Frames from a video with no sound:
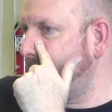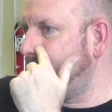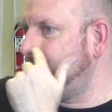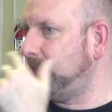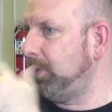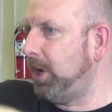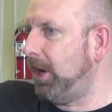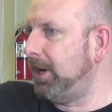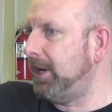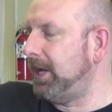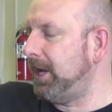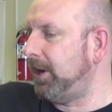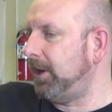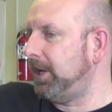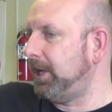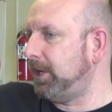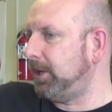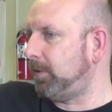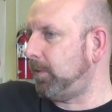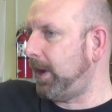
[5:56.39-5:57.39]

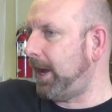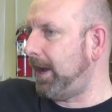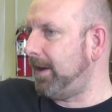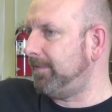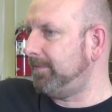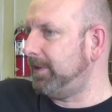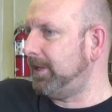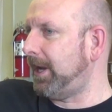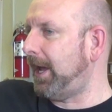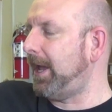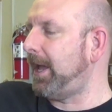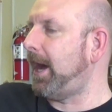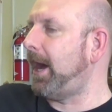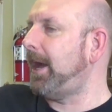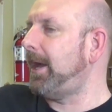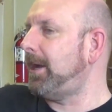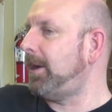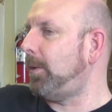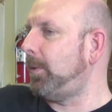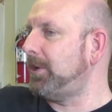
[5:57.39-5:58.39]
Gardnerian craft, and
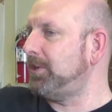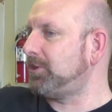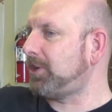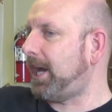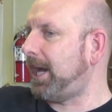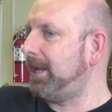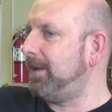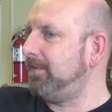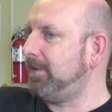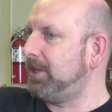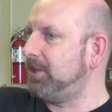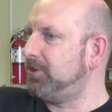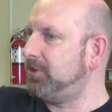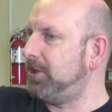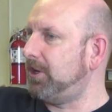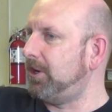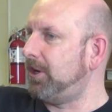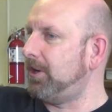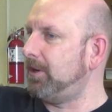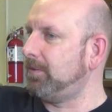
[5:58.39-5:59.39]
I always kind of
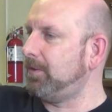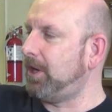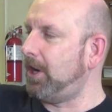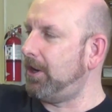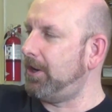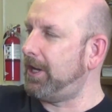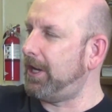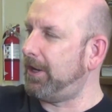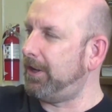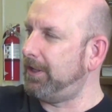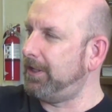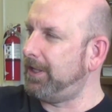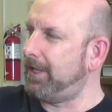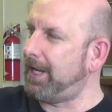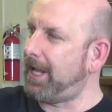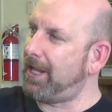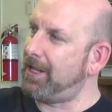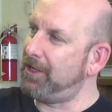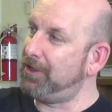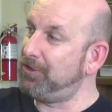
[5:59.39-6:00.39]
consider Gardnerian and
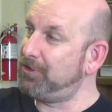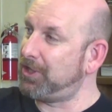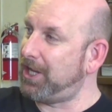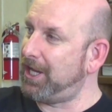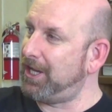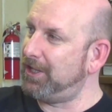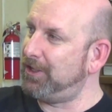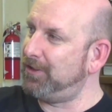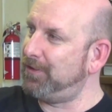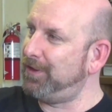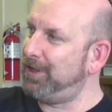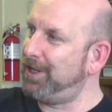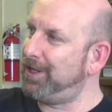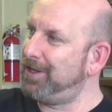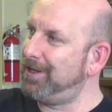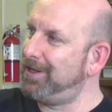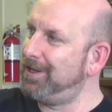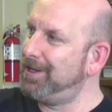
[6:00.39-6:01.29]
Alexandrian